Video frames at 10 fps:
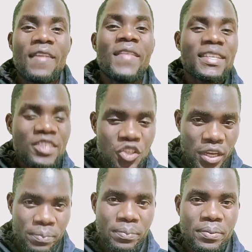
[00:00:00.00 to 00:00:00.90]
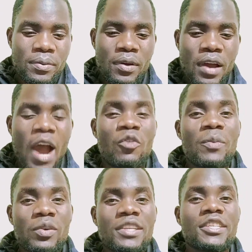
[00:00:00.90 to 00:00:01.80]
that shape how
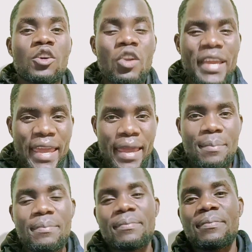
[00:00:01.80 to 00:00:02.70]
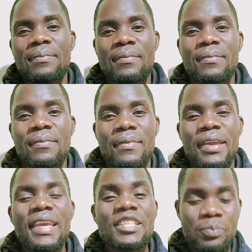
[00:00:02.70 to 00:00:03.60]
the political game
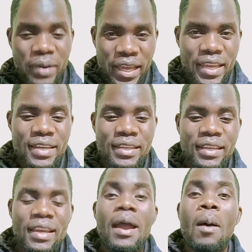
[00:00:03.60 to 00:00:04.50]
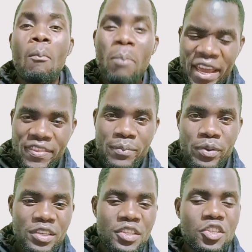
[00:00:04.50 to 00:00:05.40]
is played by the
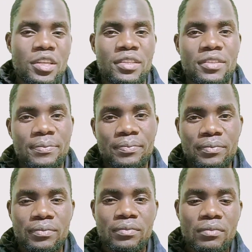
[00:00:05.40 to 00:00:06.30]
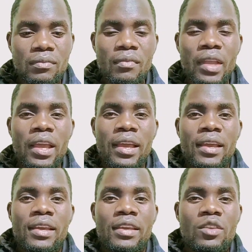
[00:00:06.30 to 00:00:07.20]
politicians.
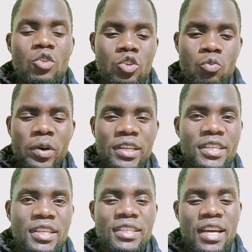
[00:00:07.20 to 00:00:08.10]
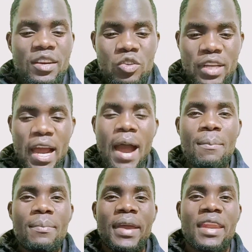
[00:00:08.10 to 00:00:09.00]
You know, two politicians cannot
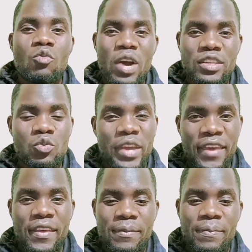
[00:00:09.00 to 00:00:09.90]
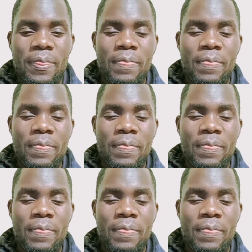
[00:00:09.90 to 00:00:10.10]
come and work together